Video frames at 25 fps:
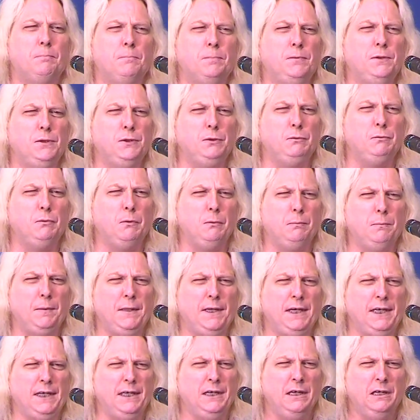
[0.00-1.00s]
you will
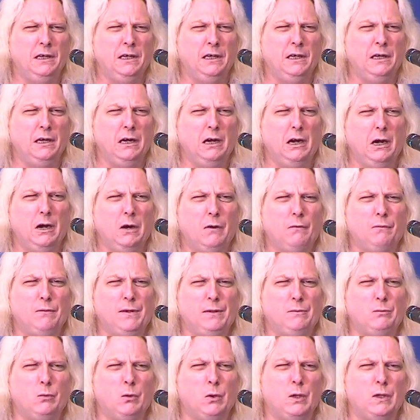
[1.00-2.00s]
be
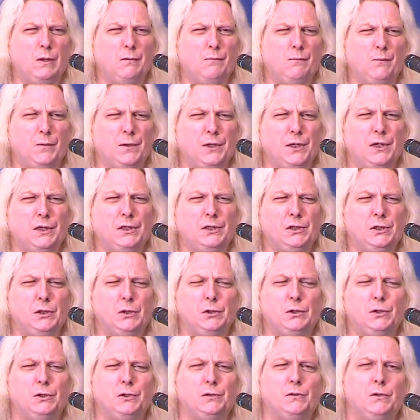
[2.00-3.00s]
rewarded for
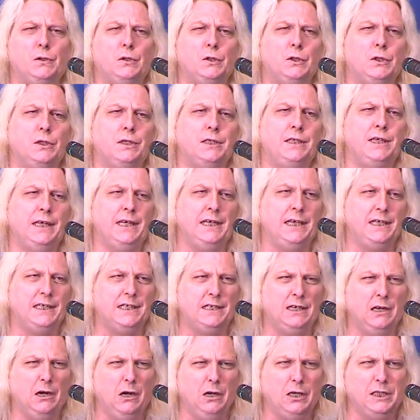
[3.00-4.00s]
your good
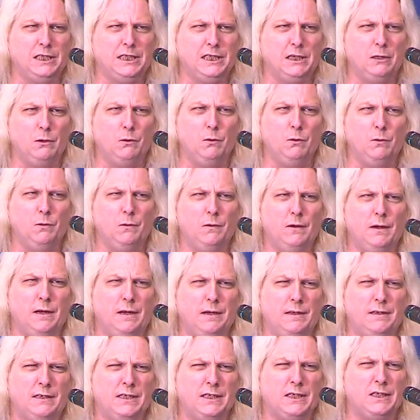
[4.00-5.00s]
deeds. Also,
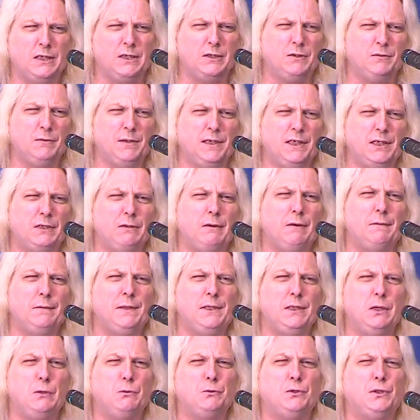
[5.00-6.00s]
this is the reason why we
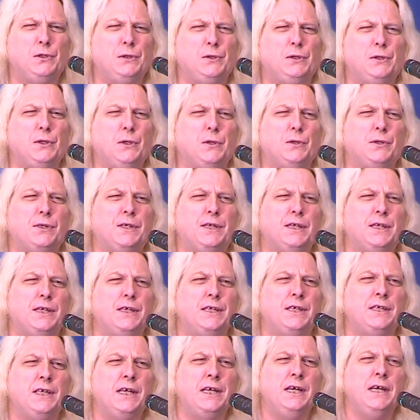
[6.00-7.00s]
don't do
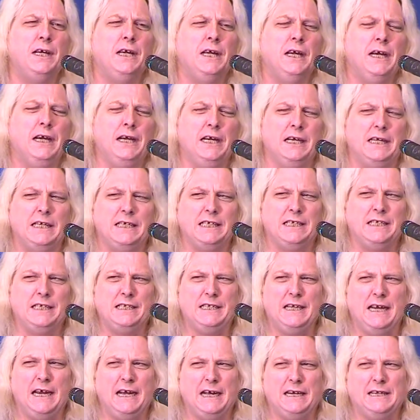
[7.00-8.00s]
curses, is
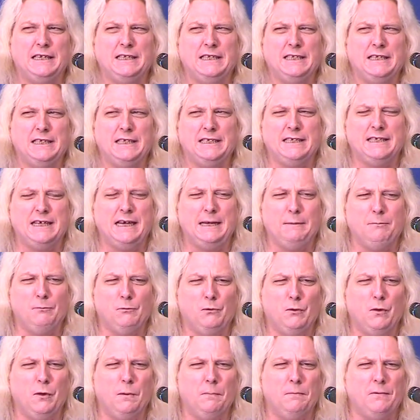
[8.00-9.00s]
that the same
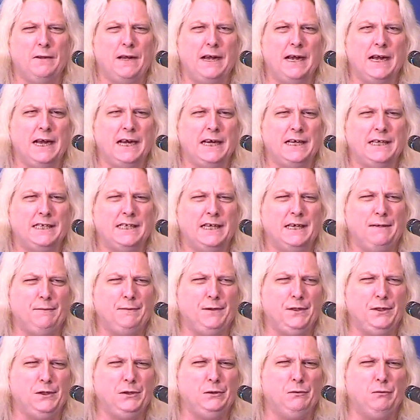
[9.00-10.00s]
rule applies.
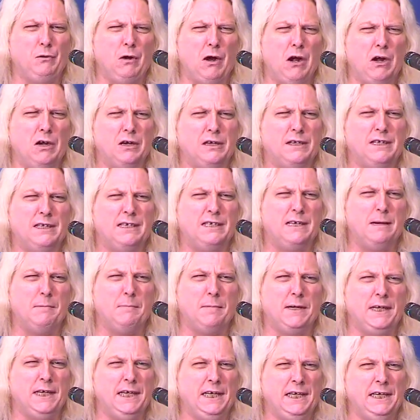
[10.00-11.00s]
If you do wrong to
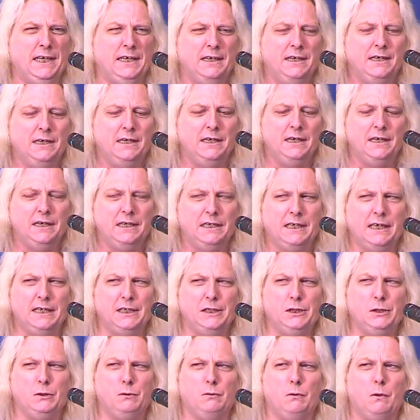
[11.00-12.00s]
somebody, that
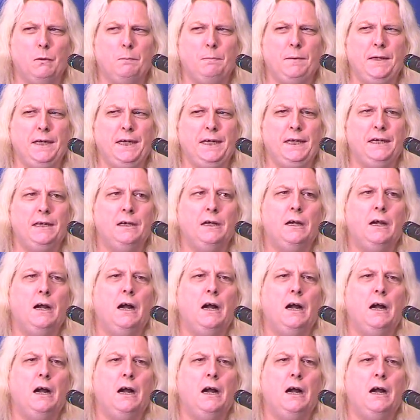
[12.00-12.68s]
you will be